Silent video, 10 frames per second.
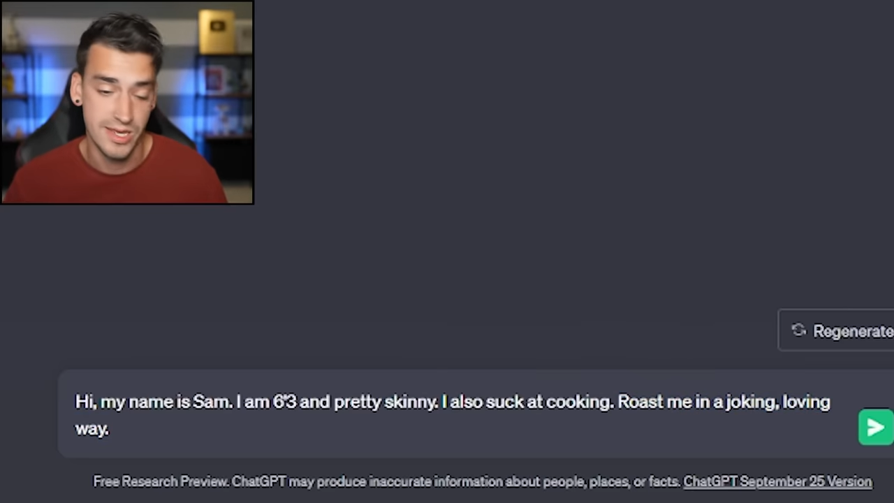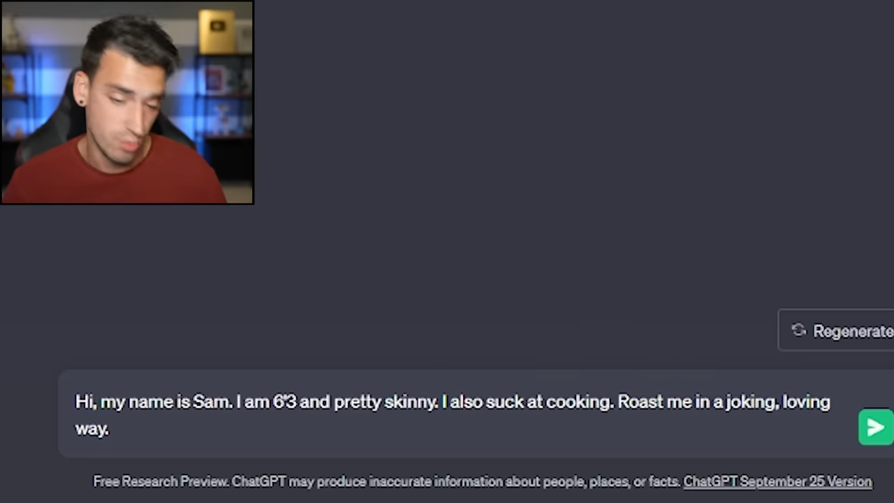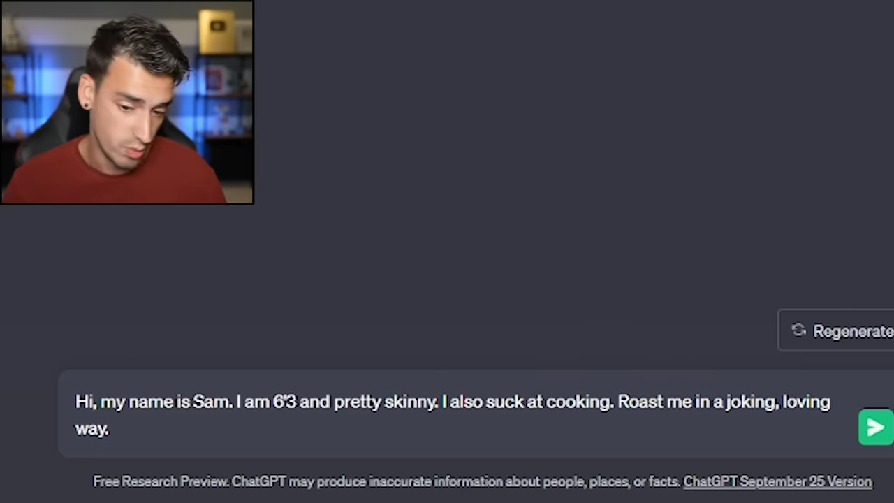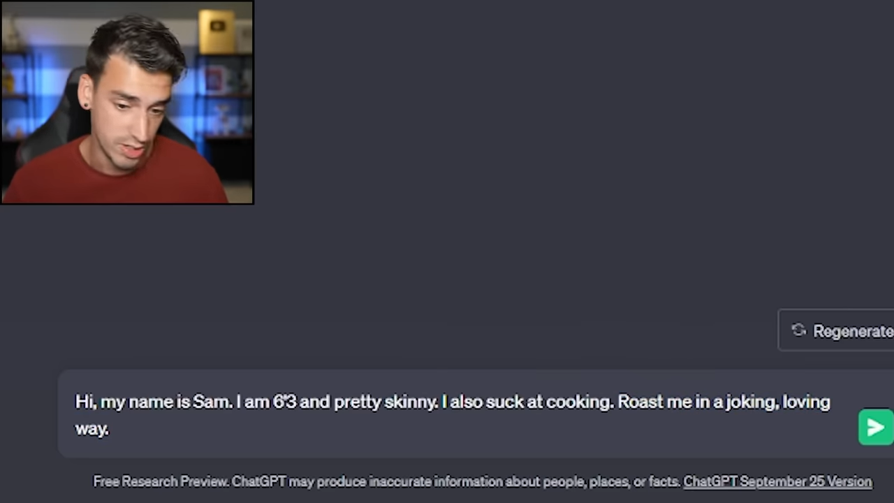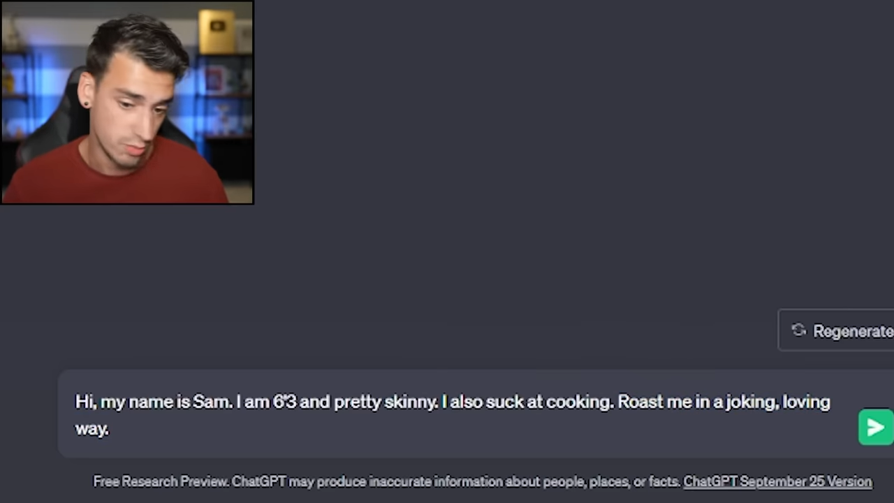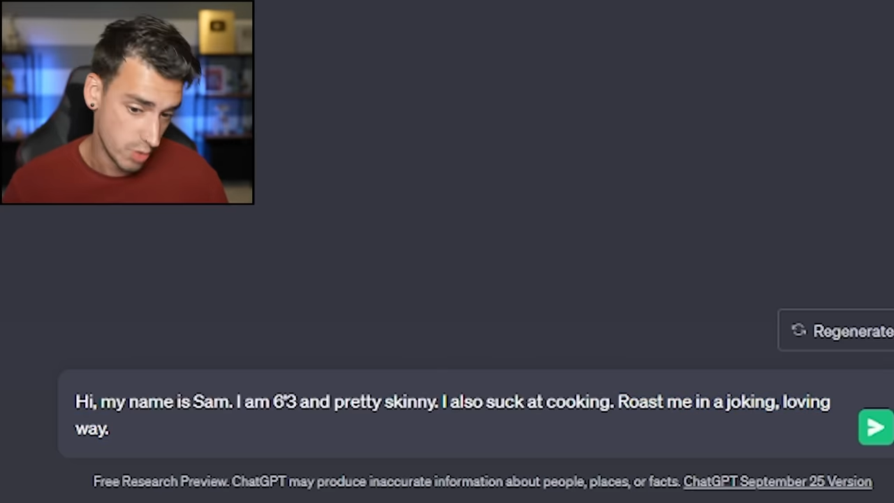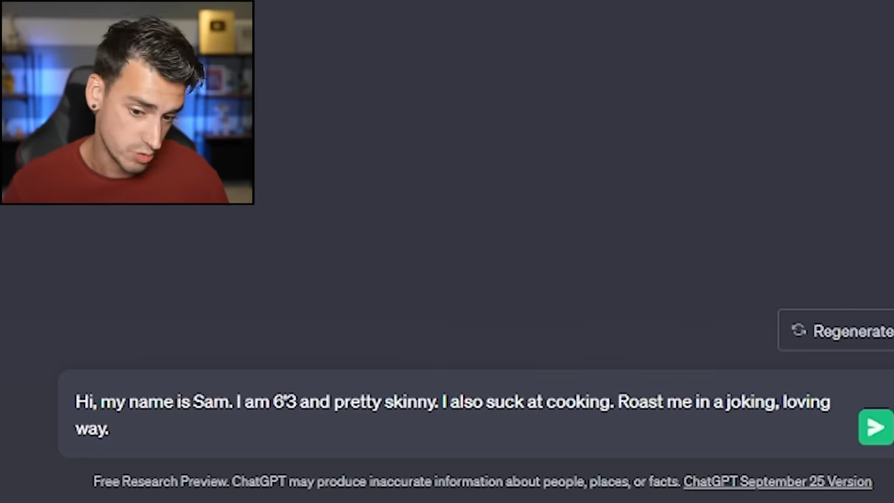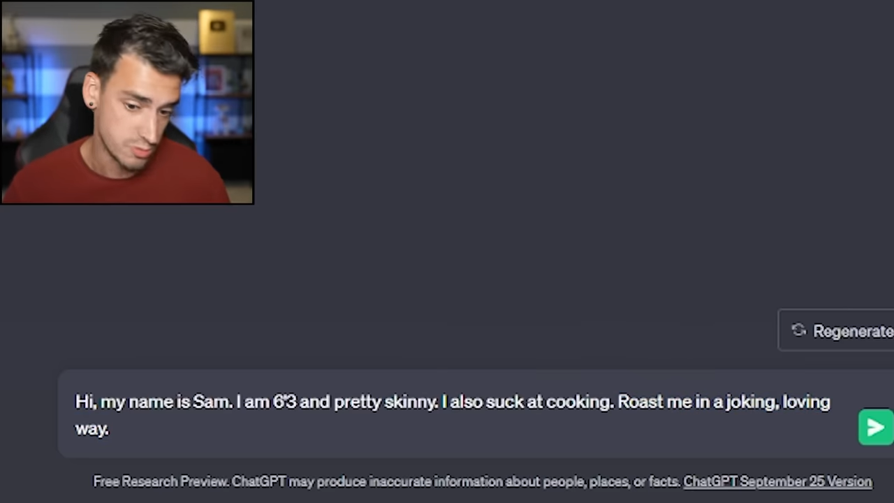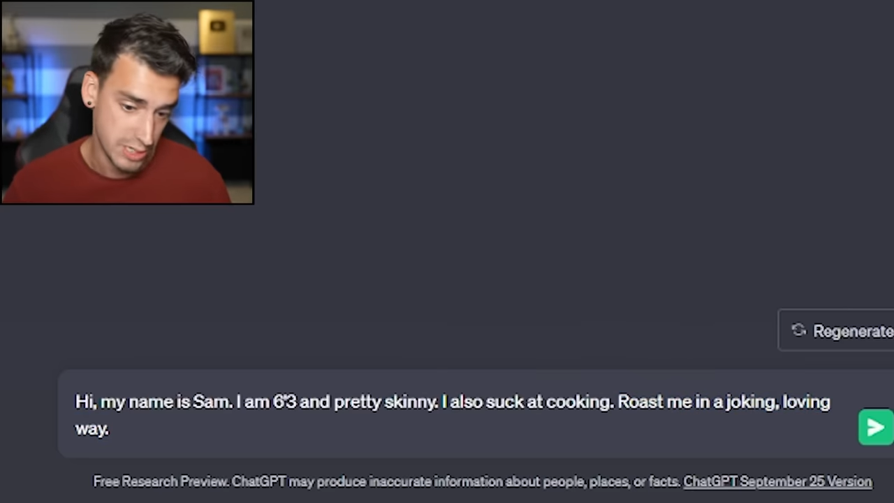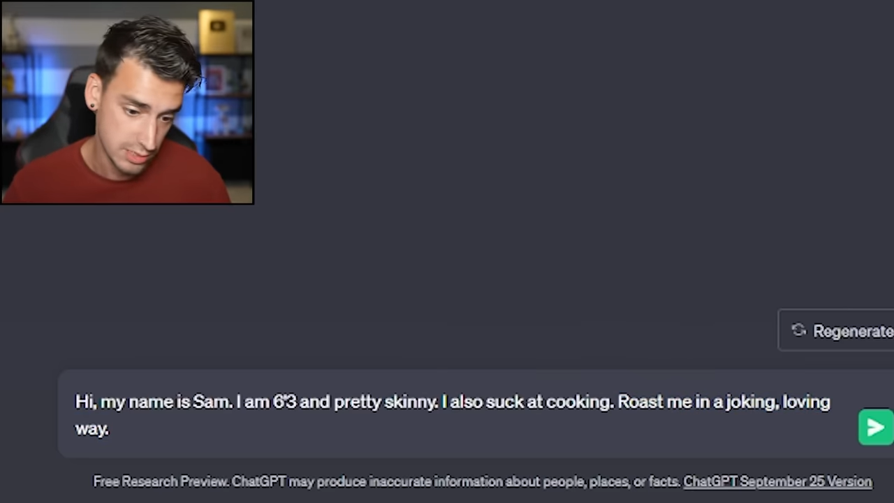it will
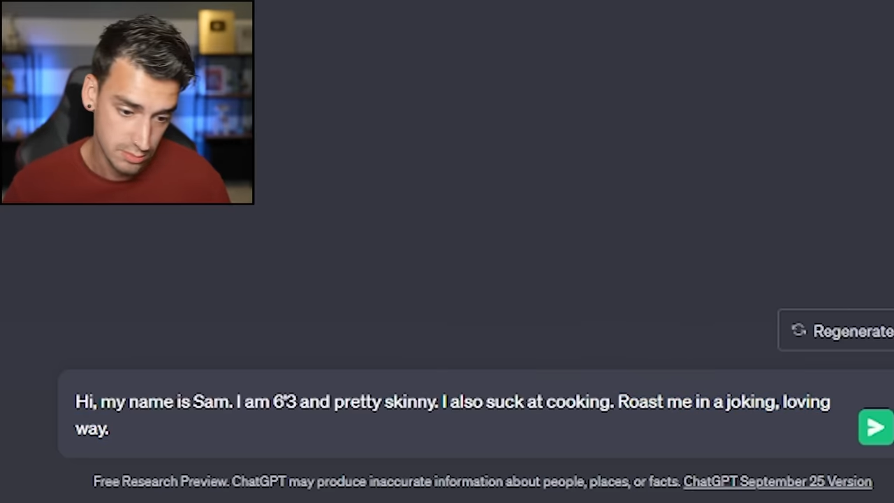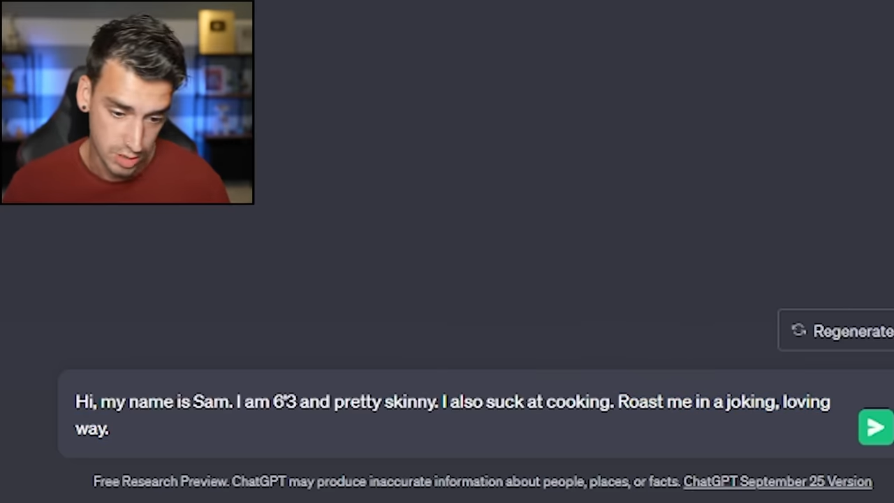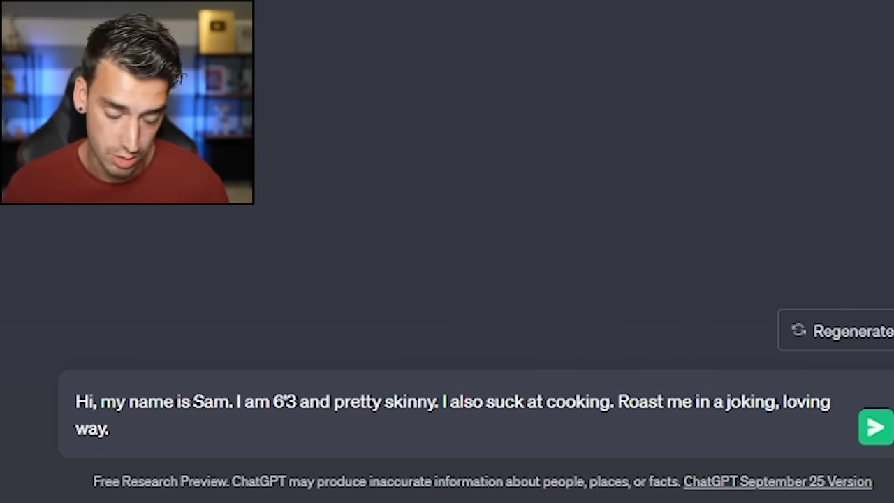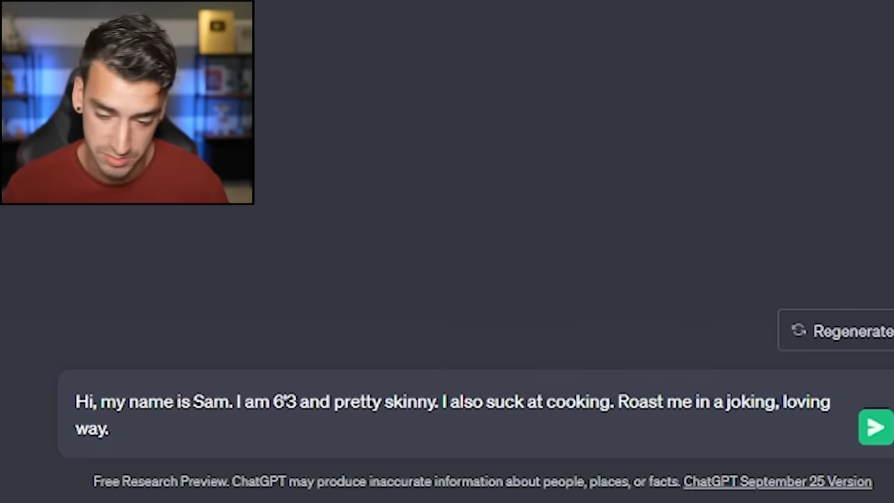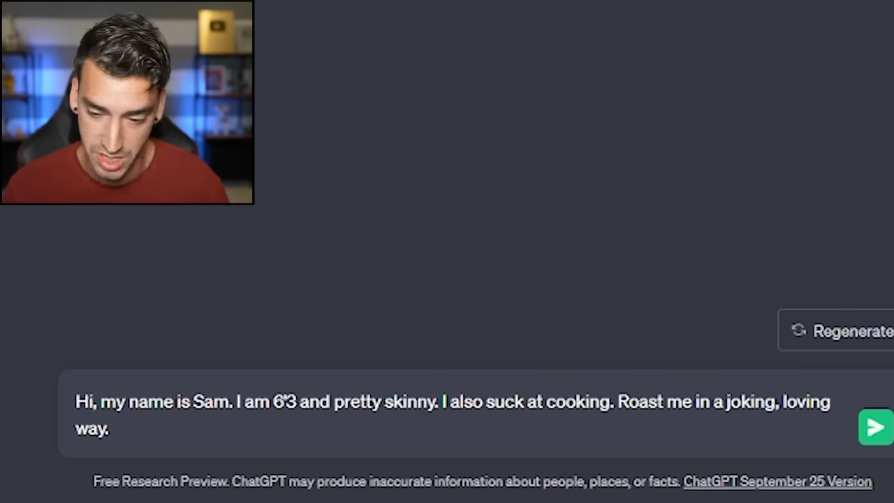roast me. You know what I'm